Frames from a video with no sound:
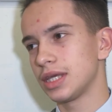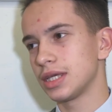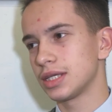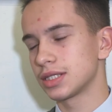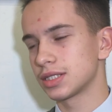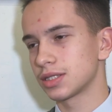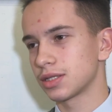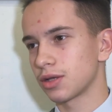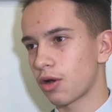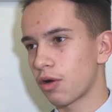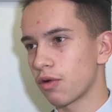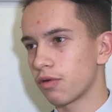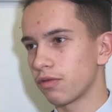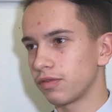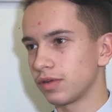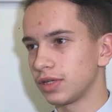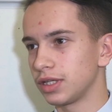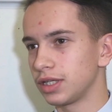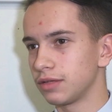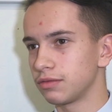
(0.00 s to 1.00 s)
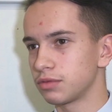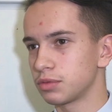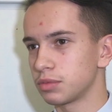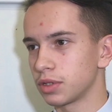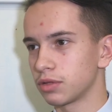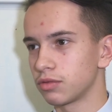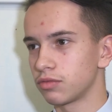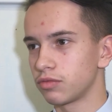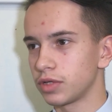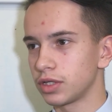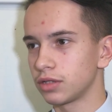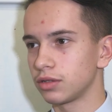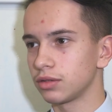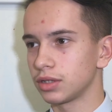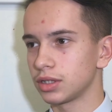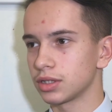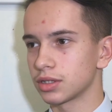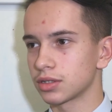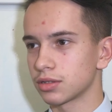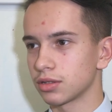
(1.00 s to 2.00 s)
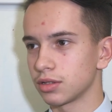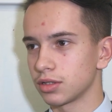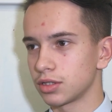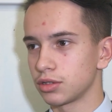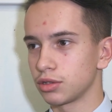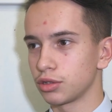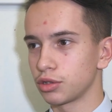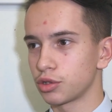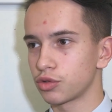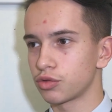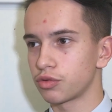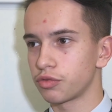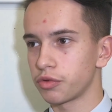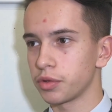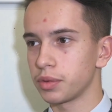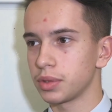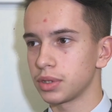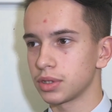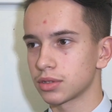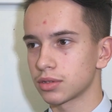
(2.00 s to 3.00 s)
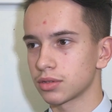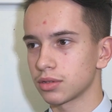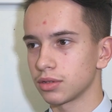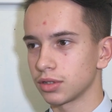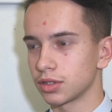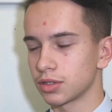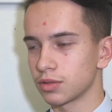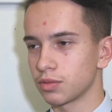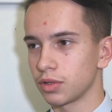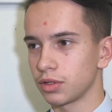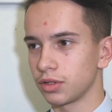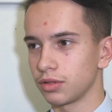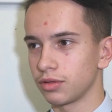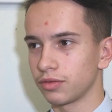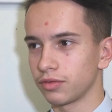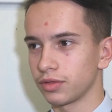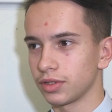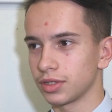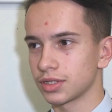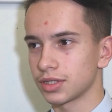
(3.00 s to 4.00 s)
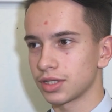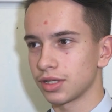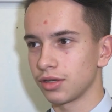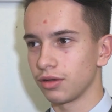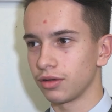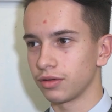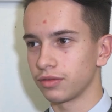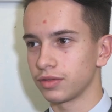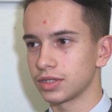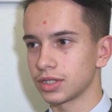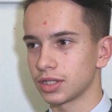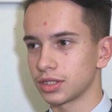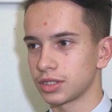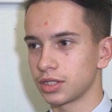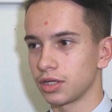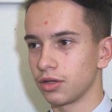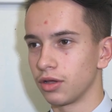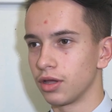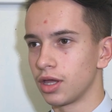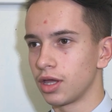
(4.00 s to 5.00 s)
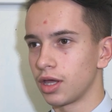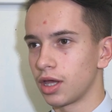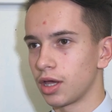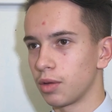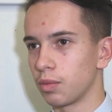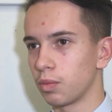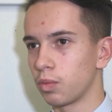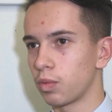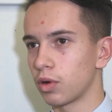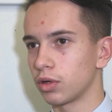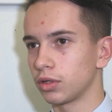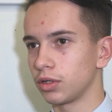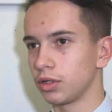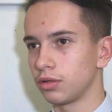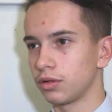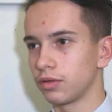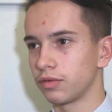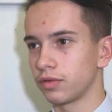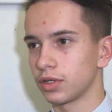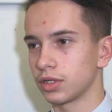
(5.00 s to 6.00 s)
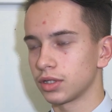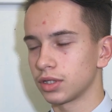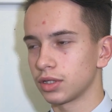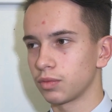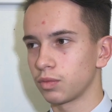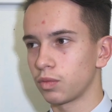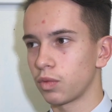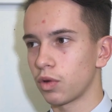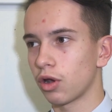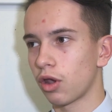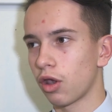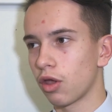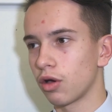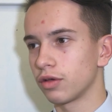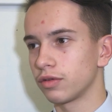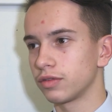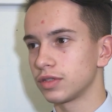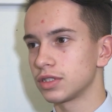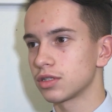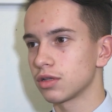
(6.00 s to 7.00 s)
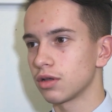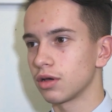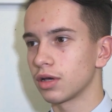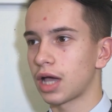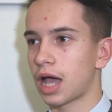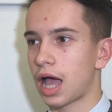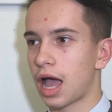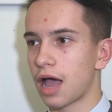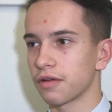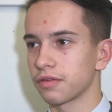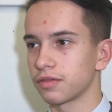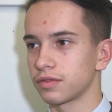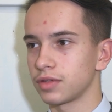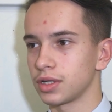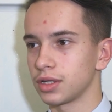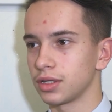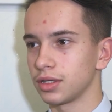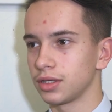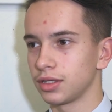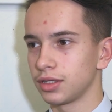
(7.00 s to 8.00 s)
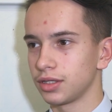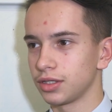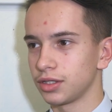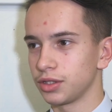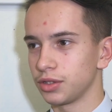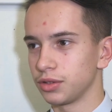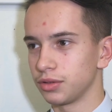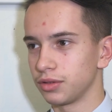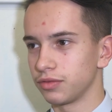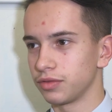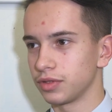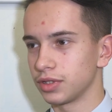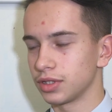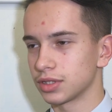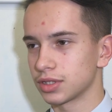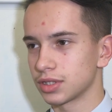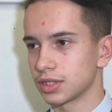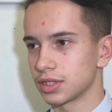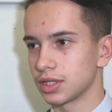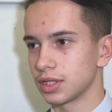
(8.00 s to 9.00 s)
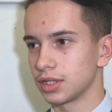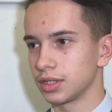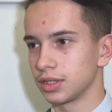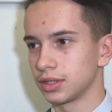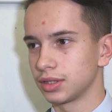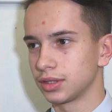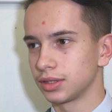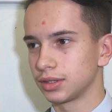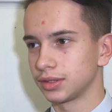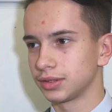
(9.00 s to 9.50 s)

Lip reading: this hopefully gives me a real insight and a true insight to what university life is actually like and what life is like after university.